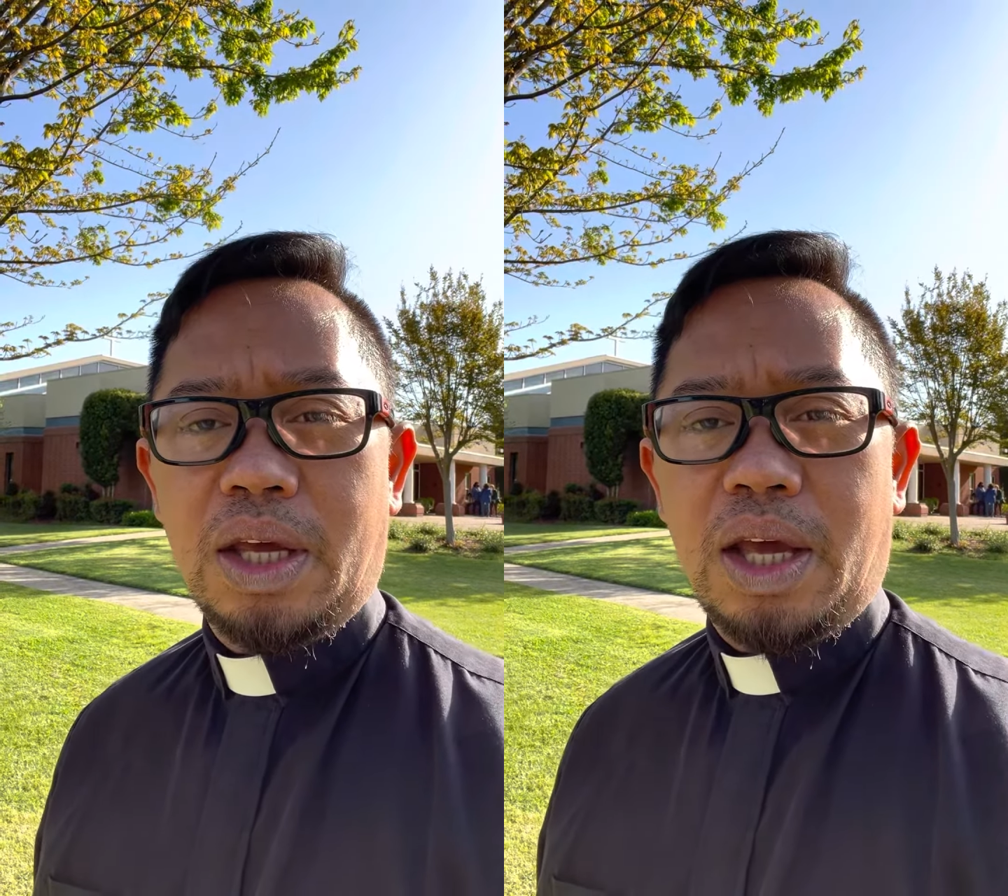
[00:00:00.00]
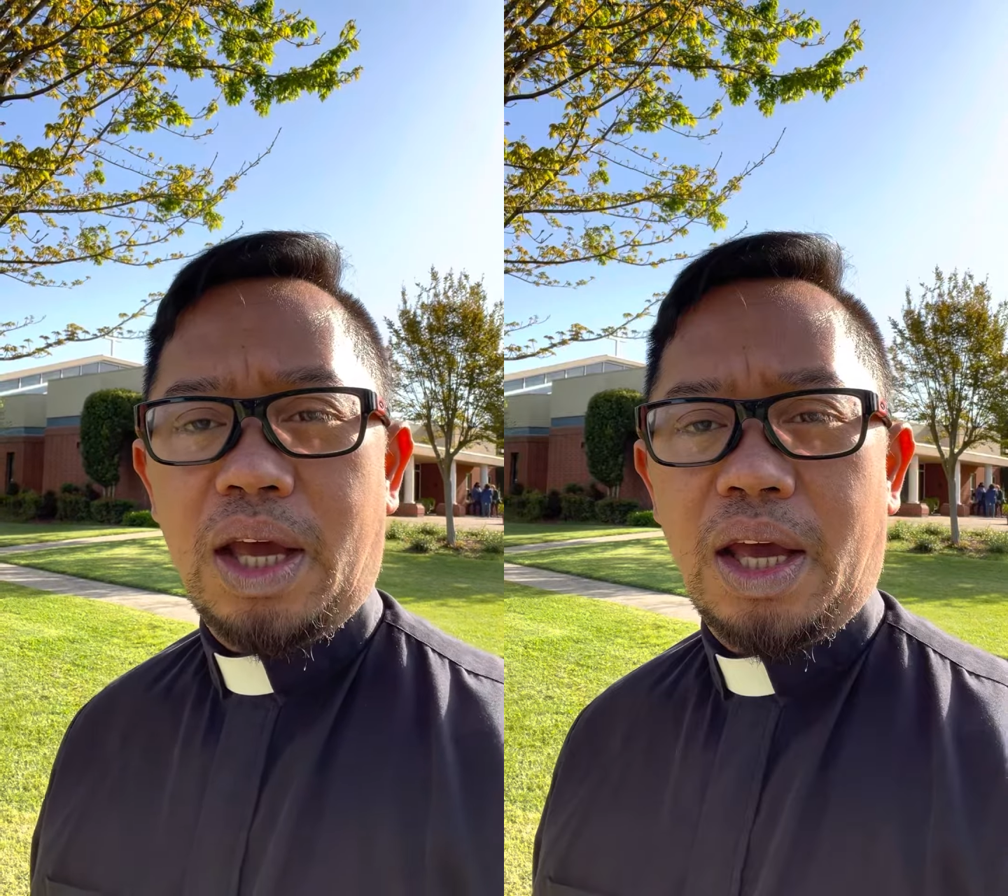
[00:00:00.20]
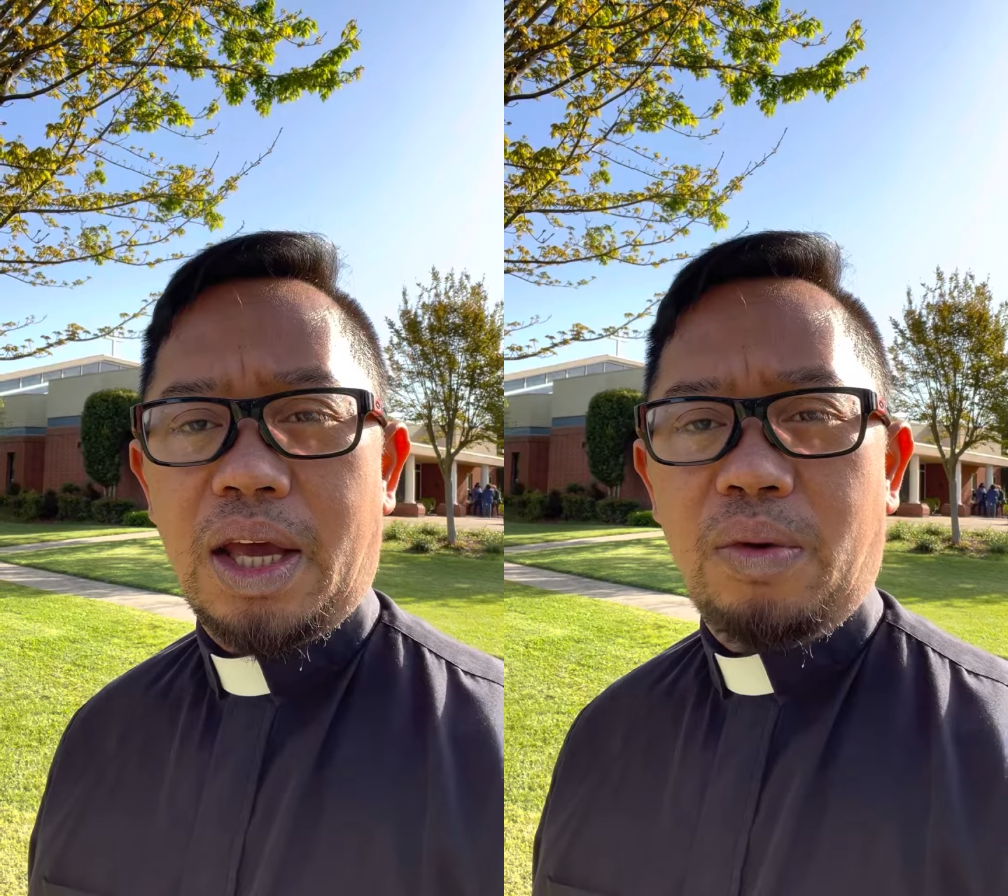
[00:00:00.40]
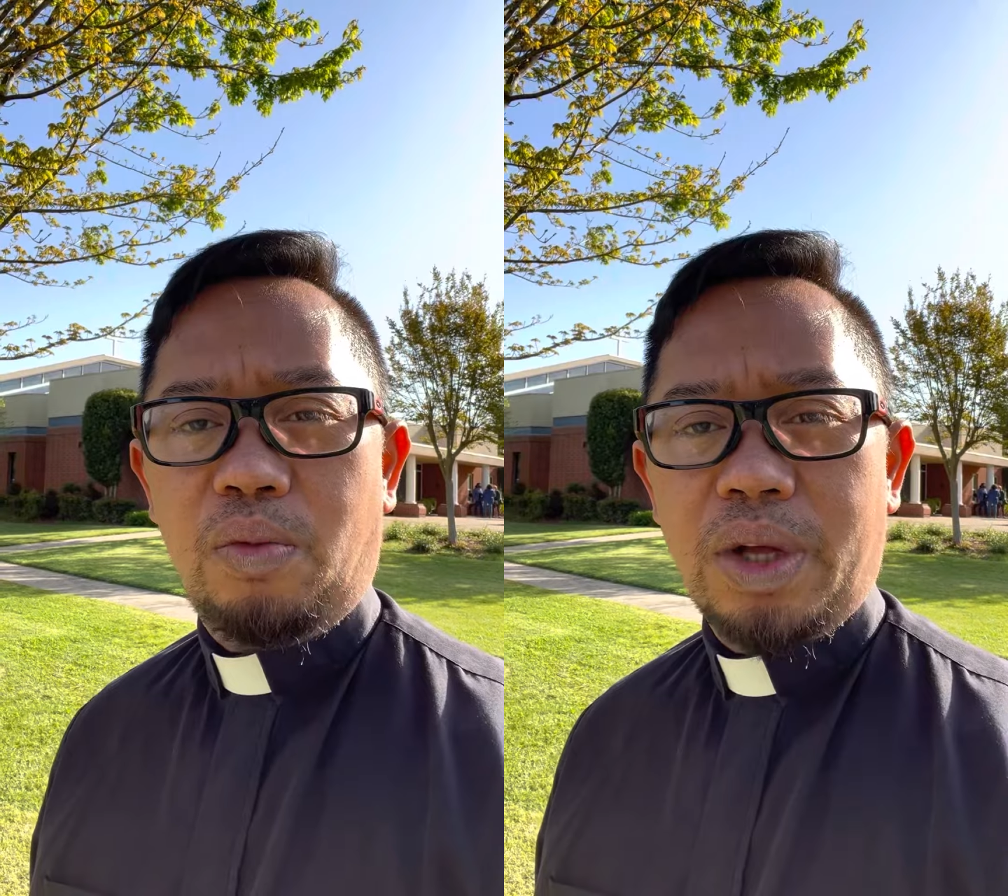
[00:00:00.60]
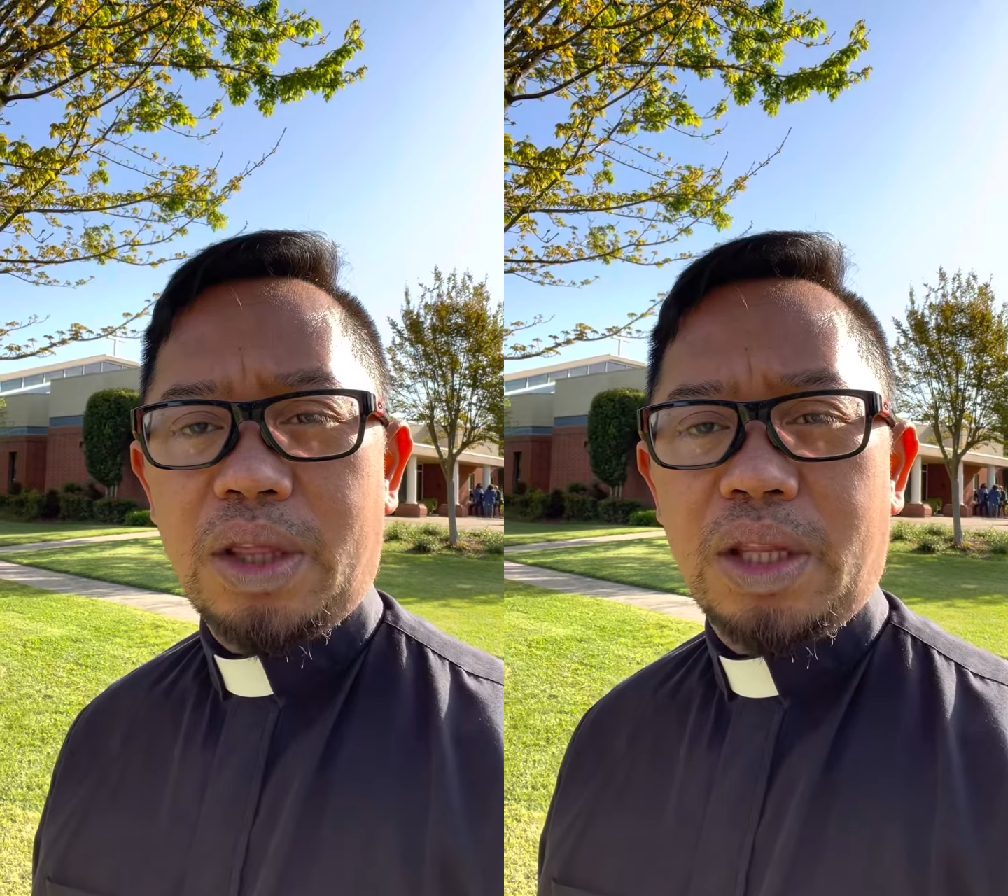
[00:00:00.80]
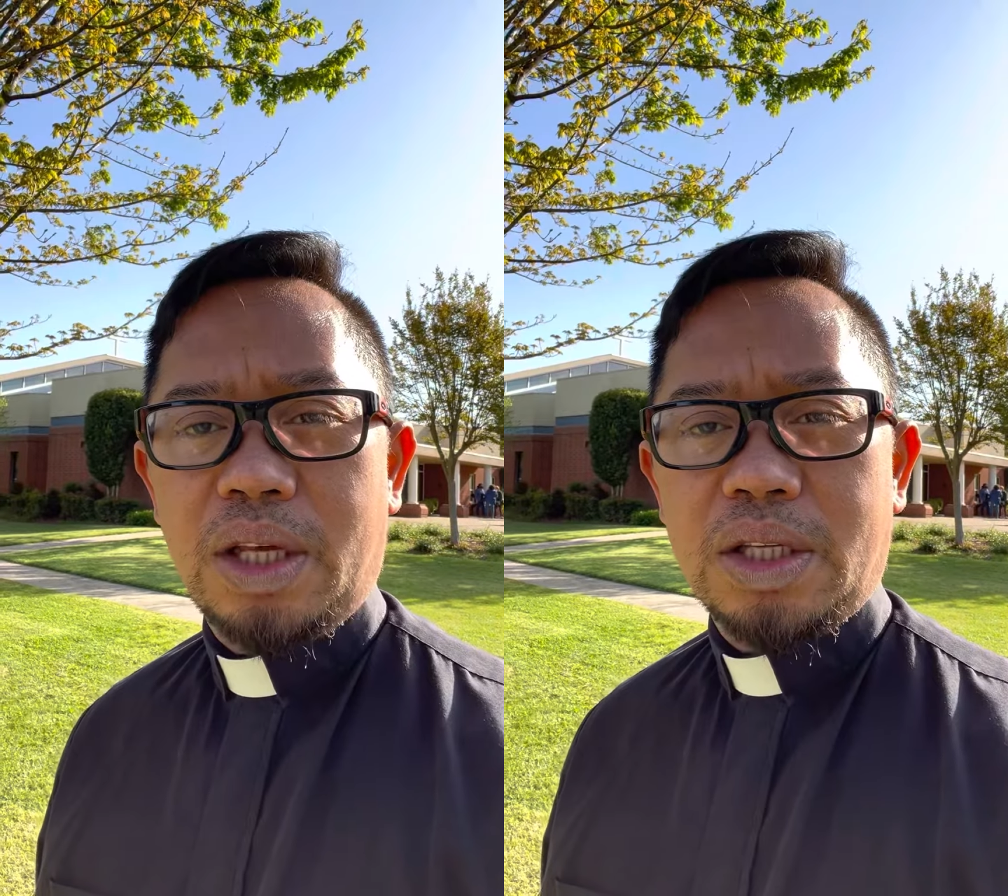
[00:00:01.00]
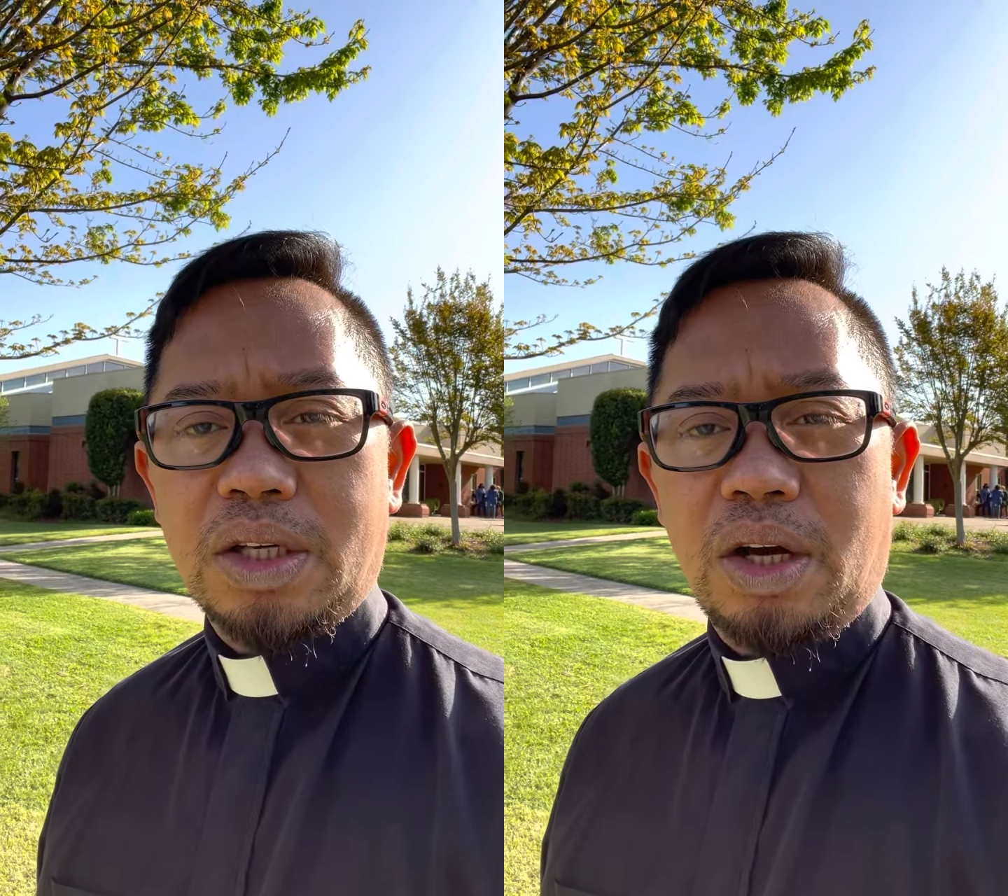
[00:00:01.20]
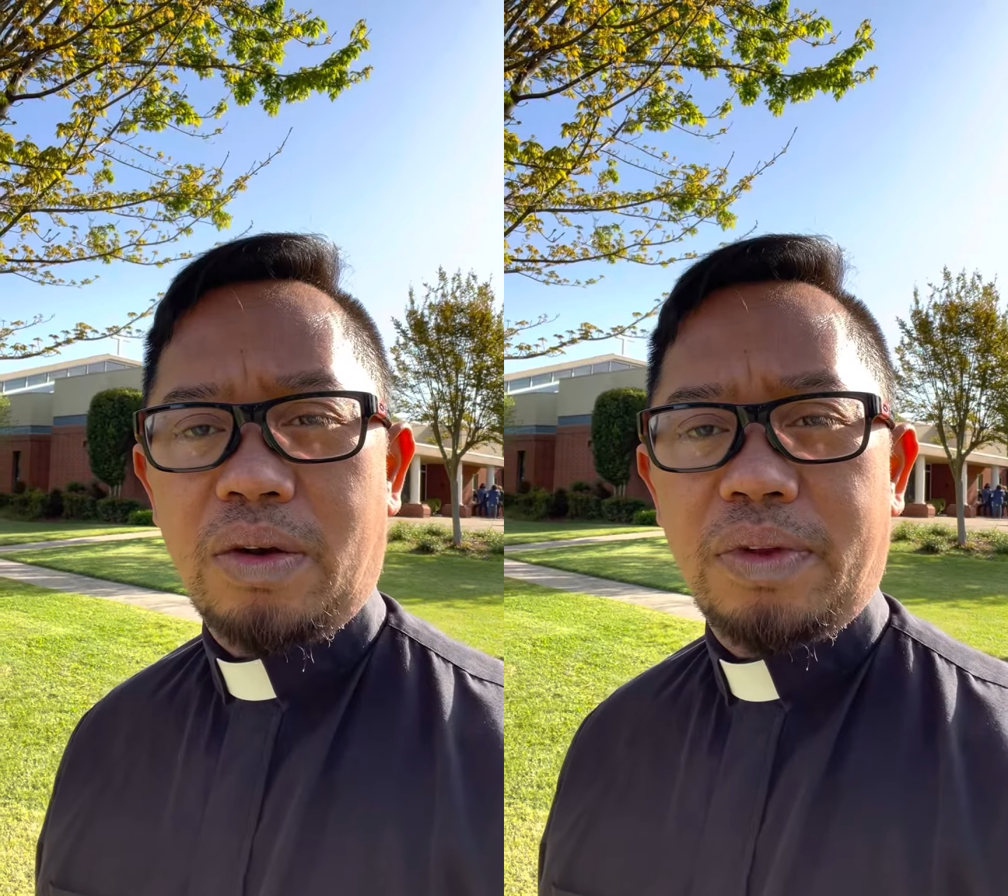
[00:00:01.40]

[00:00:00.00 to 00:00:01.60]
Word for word: and witness of